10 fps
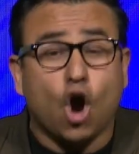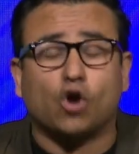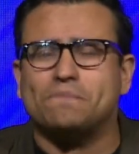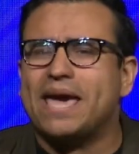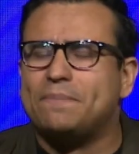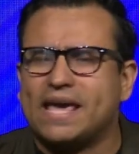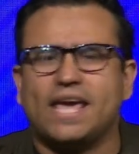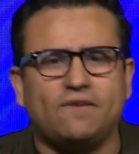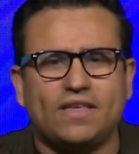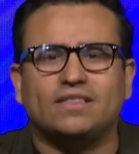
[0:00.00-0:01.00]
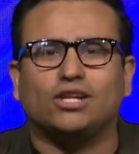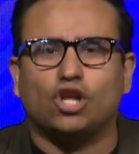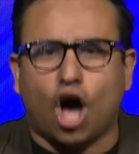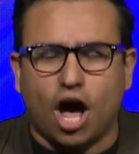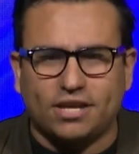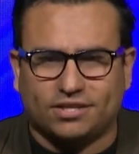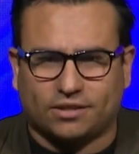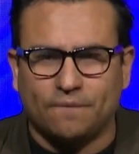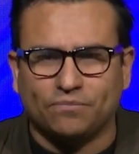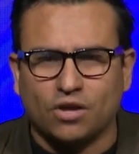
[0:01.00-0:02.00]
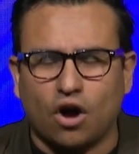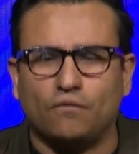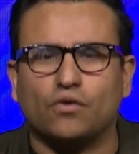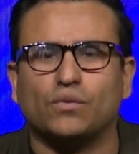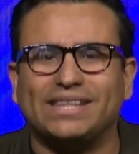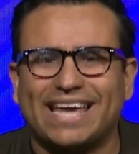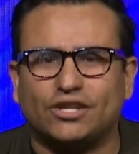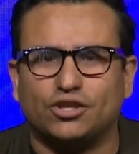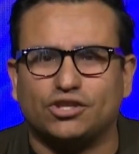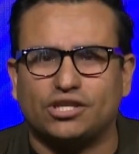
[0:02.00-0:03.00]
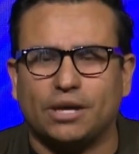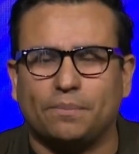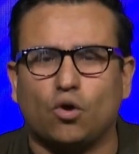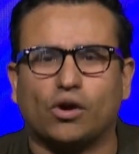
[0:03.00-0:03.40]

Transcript: or maybe even the loss of a relationship